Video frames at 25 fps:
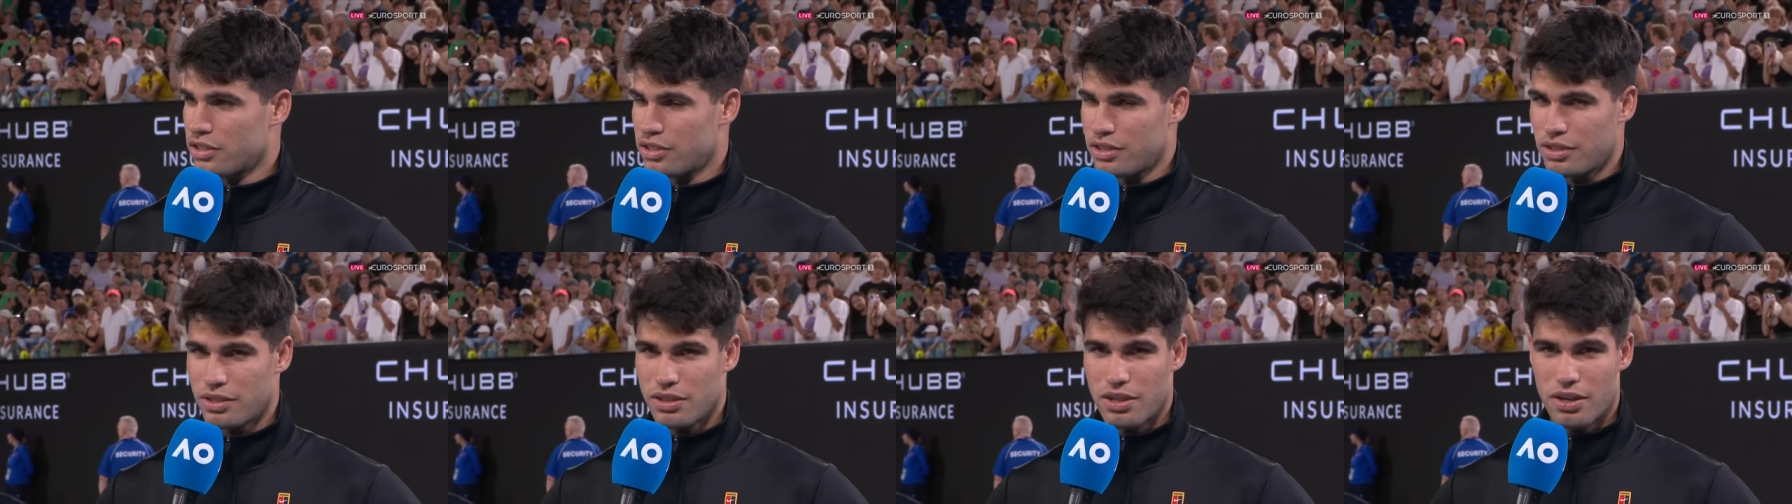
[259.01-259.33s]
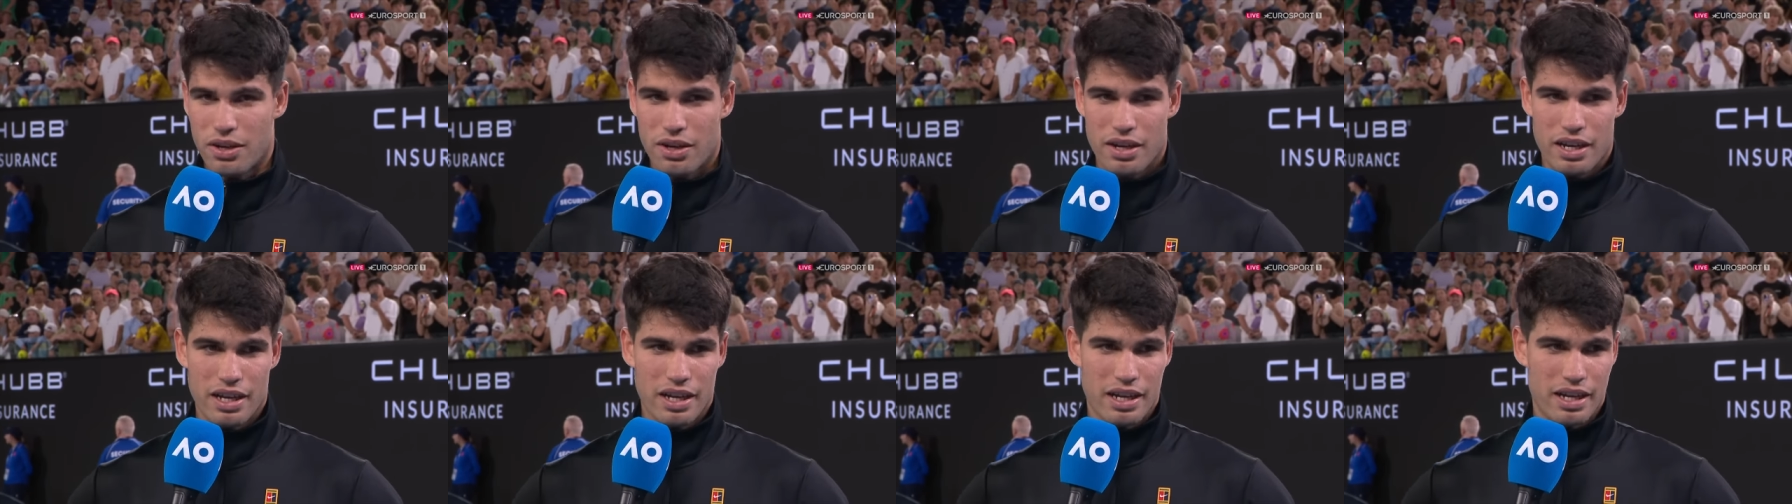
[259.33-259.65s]
You
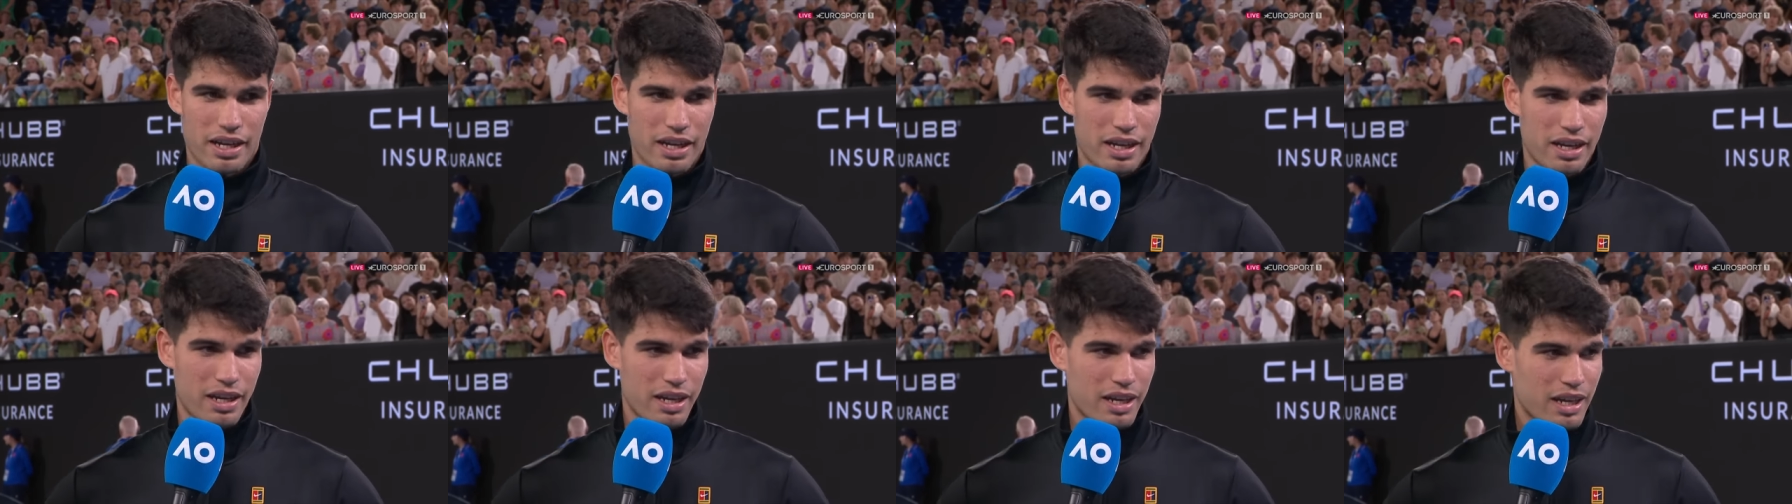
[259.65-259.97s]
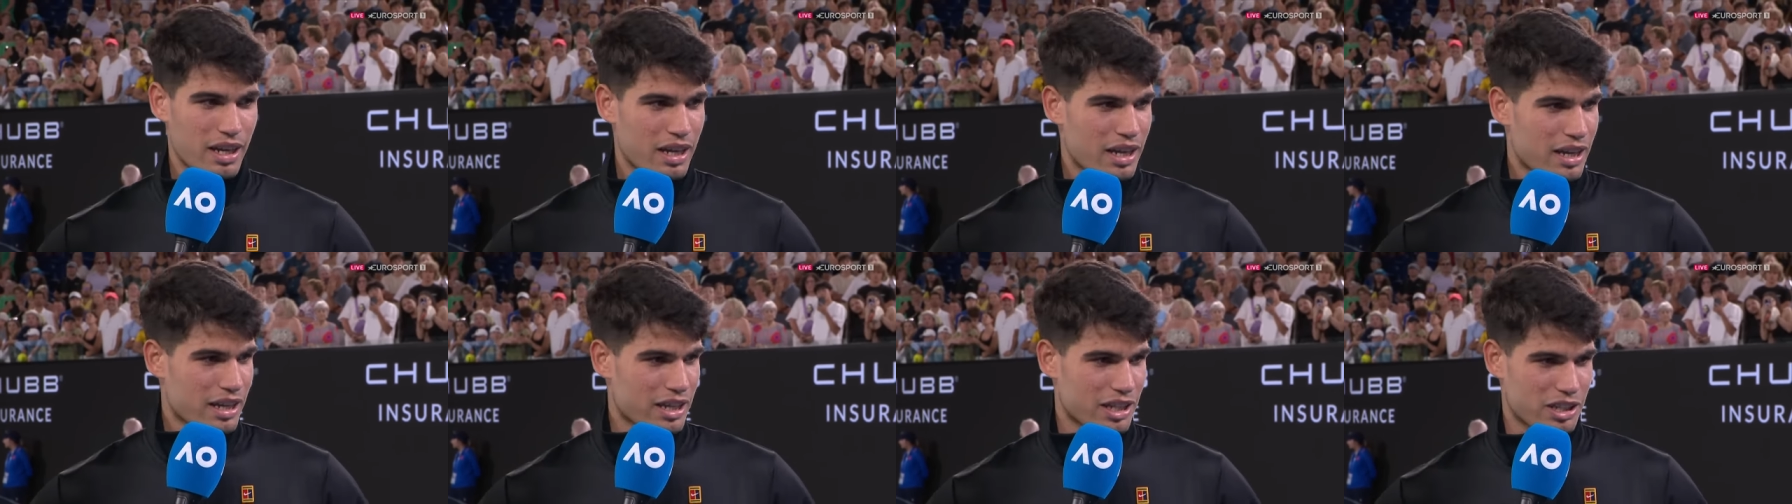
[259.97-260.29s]
know,
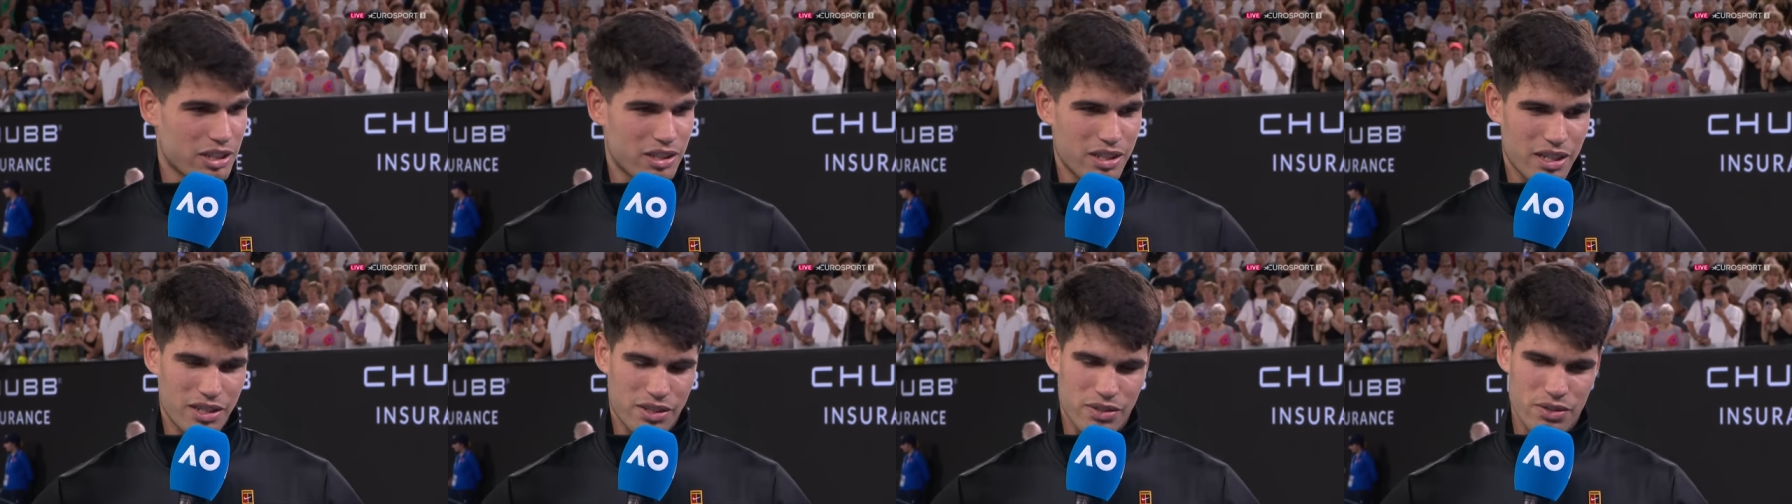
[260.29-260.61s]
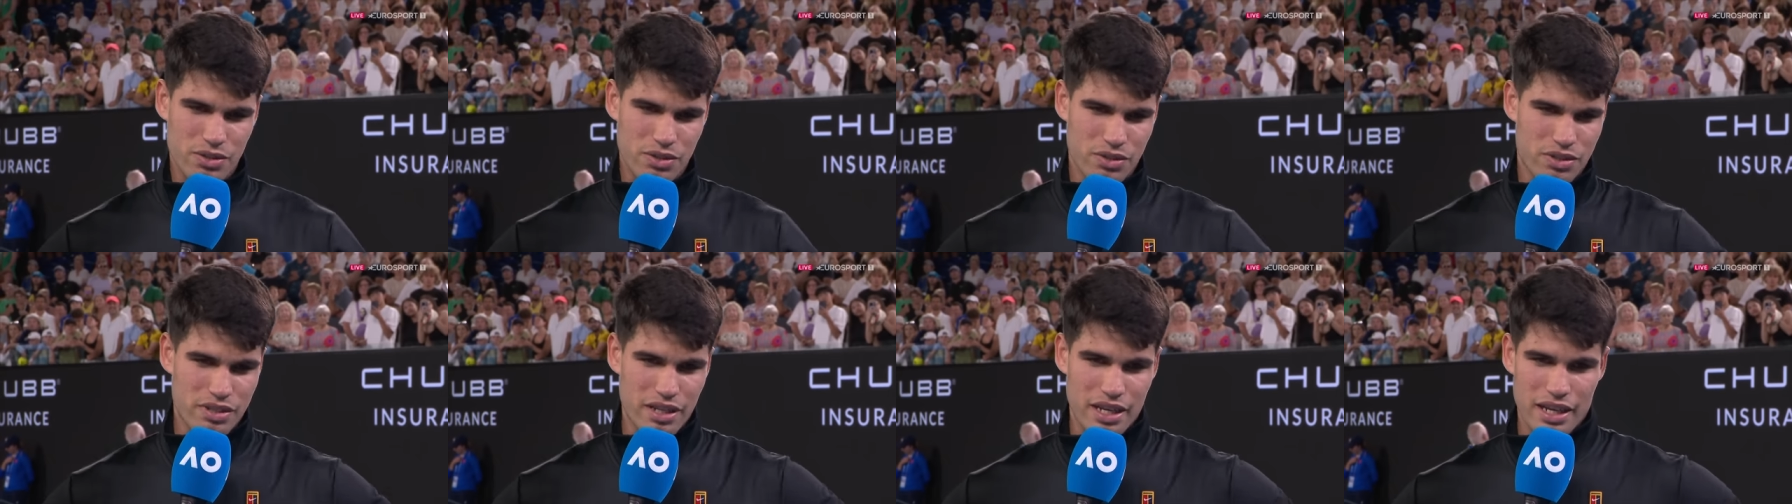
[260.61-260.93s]
he's, as
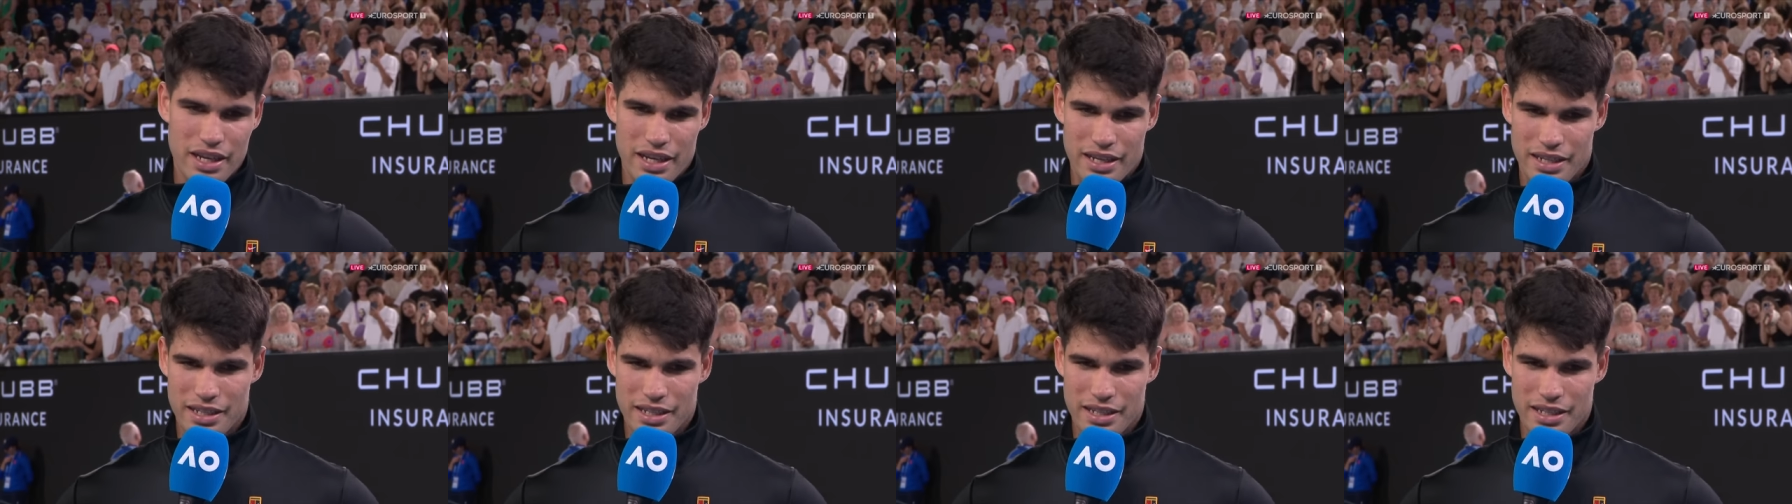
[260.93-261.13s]
you say,